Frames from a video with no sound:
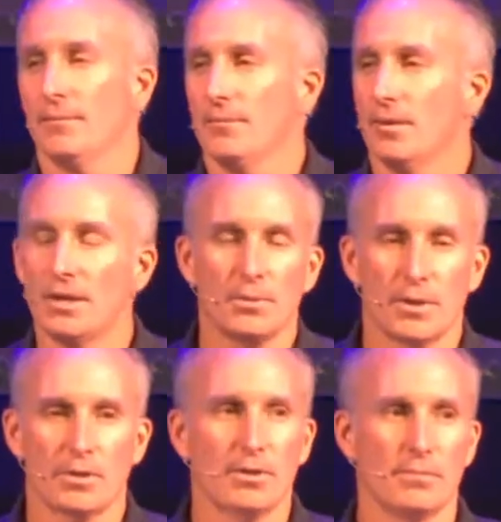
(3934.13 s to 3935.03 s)
Right? You would
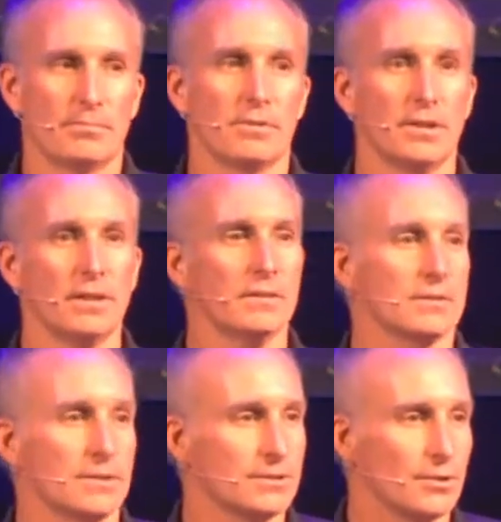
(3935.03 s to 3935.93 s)
go, you're
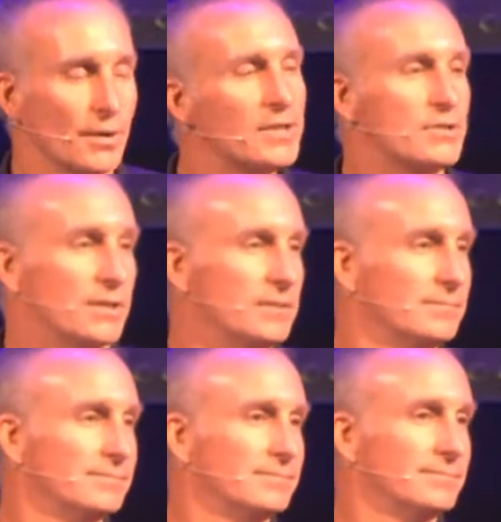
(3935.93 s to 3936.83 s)
ridiculous. That's crazy.
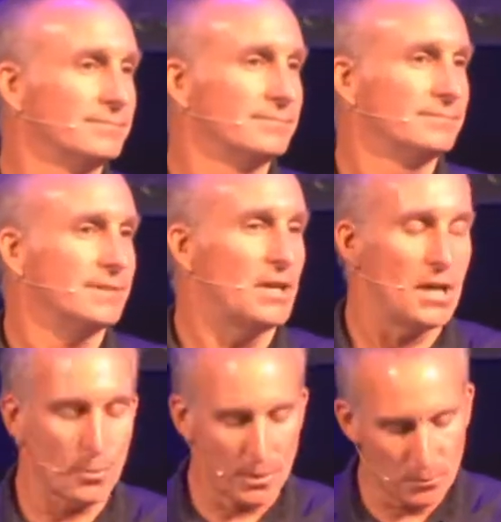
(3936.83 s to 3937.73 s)
And
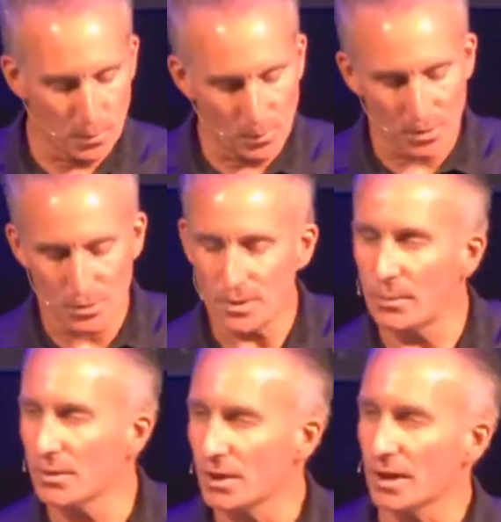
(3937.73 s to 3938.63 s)
yet we, we want to do that
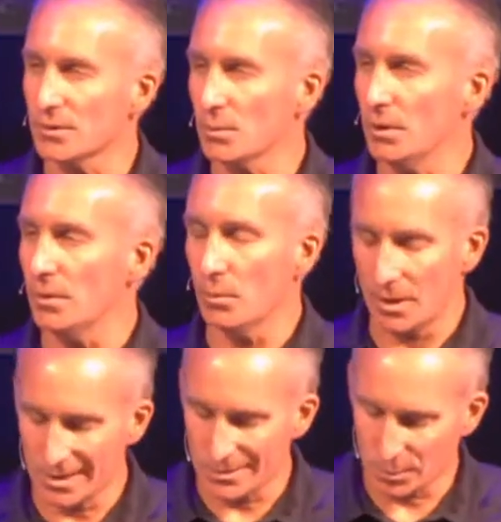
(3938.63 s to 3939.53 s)
with God's word. Well,
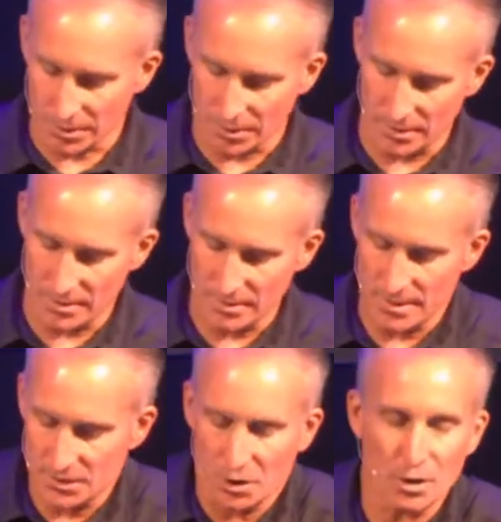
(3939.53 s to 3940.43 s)
God's word
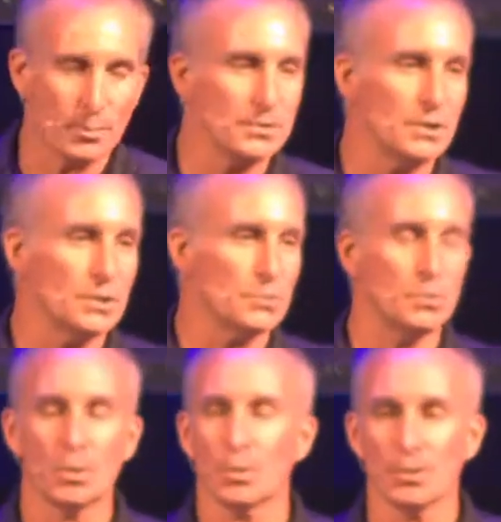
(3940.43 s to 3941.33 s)
is 100%
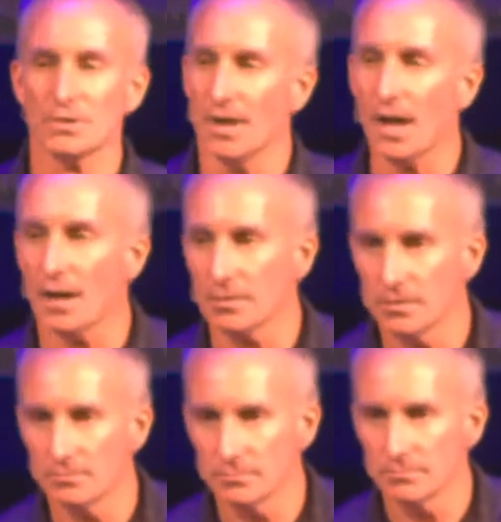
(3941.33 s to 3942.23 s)
true or it's not.
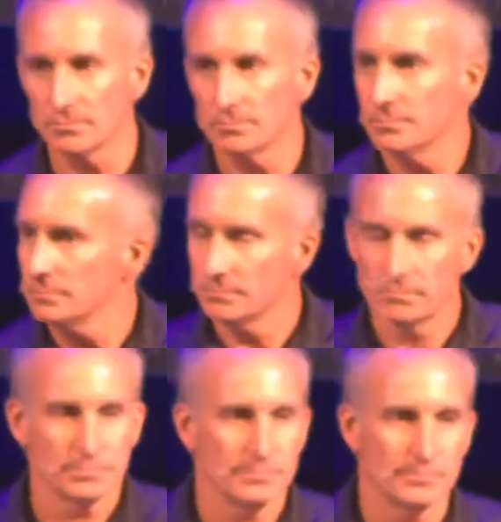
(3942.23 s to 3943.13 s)

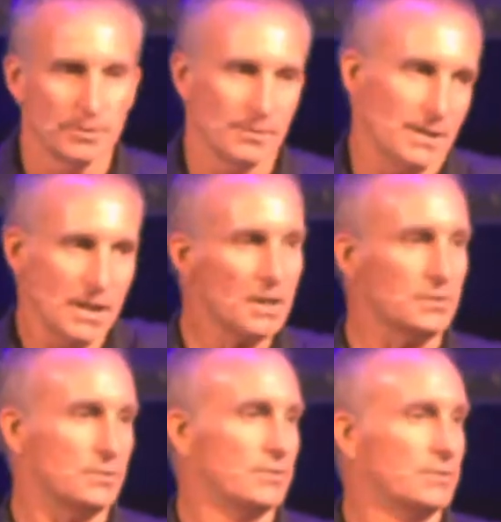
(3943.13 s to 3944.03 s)
Well, it
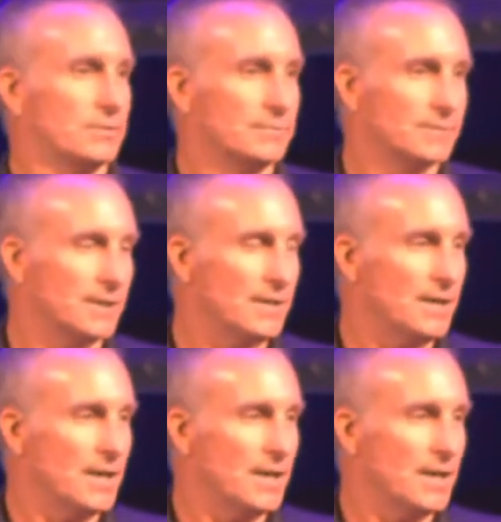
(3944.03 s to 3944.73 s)
is. Okay?